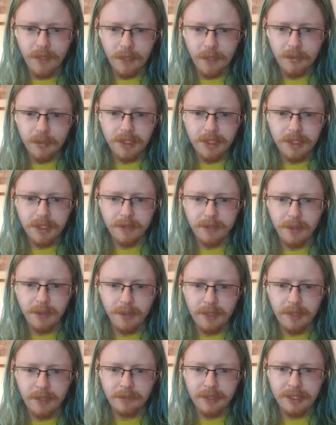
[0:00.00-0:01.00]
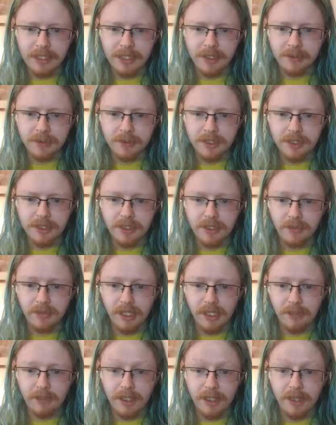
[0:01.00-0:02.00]
What are some programming languages you
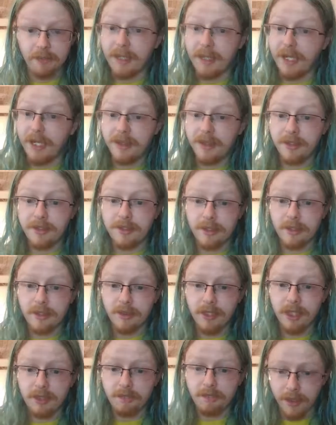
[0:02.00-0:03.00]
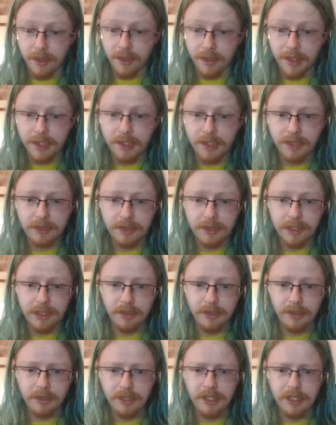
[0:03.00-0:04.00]
recommend? Python's great. PowerShell's really
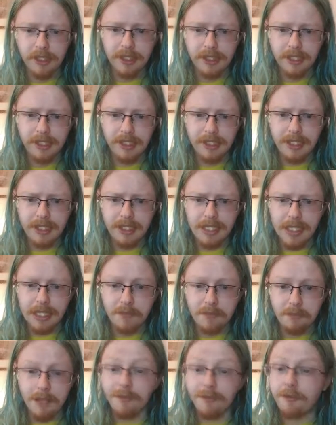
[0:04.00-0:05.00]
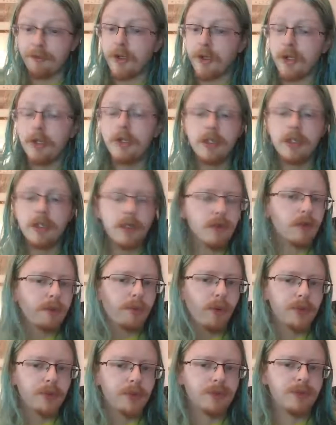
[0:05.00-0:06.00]
good. I've heard good
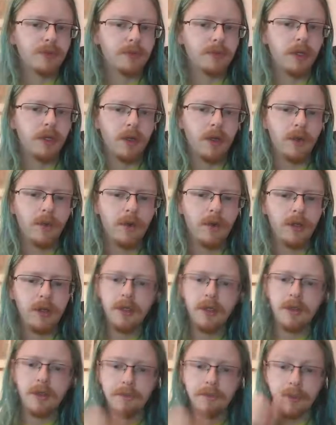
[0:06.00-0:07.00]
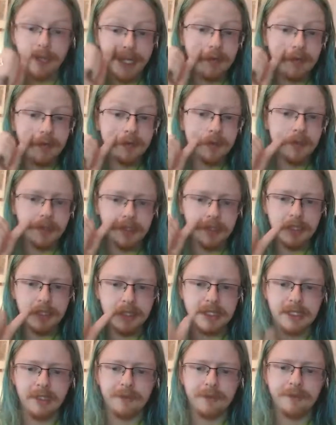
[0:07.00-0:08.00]
reports from Go, but I haven't used it
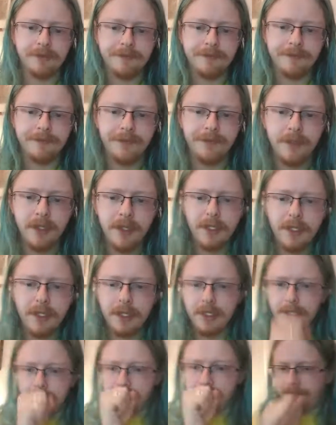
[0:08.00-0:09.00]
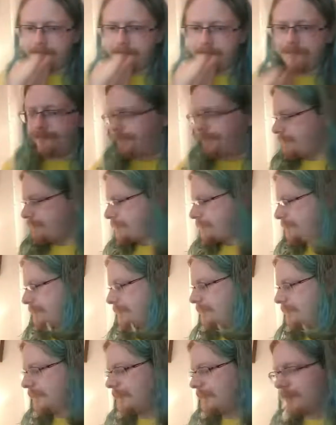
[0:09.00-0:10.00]
myself.
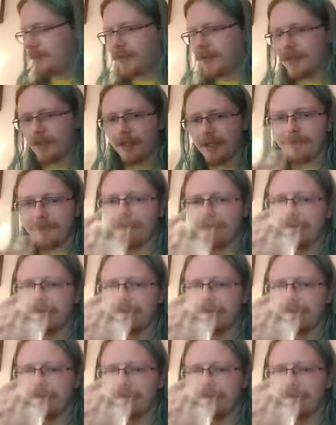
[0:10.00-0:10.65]
Sorry.